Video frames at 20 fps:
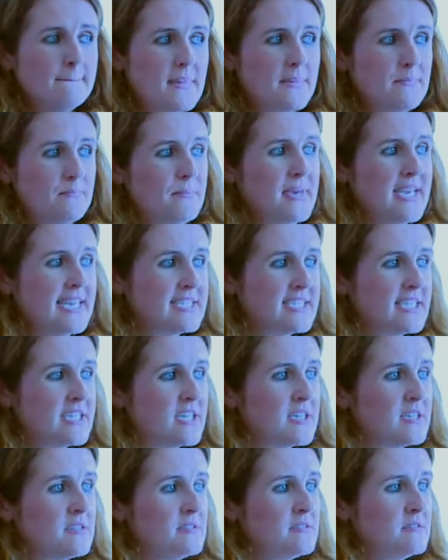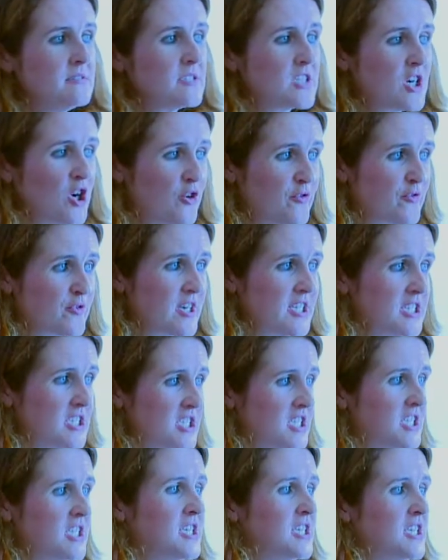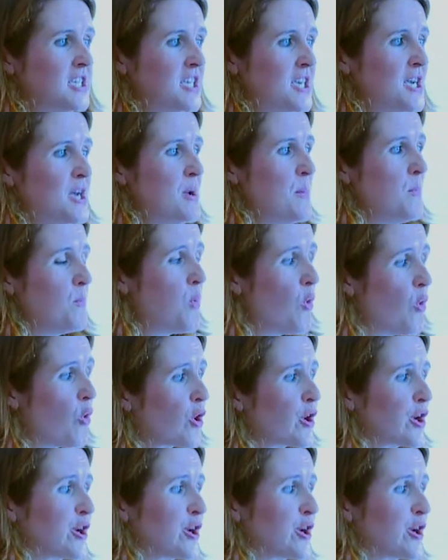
Media coverage, poor